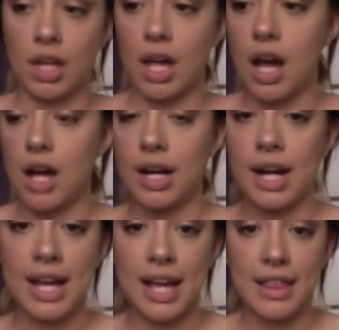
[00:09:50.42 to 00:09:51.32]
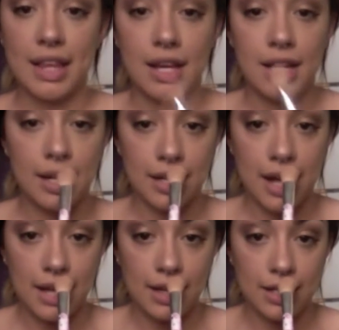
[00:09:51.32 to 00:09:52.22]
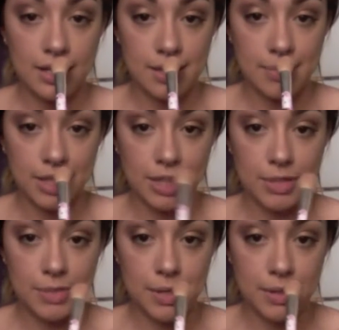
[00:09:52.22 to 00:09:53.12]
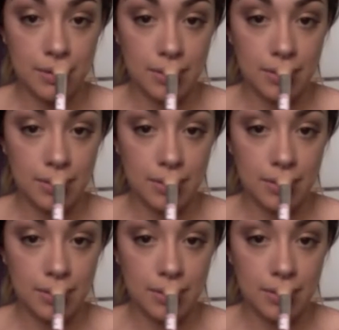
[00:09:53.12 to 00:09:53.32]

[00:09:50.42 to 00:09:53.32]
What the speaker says: Alright, and then I'm going to highlight just my Cupid's bow.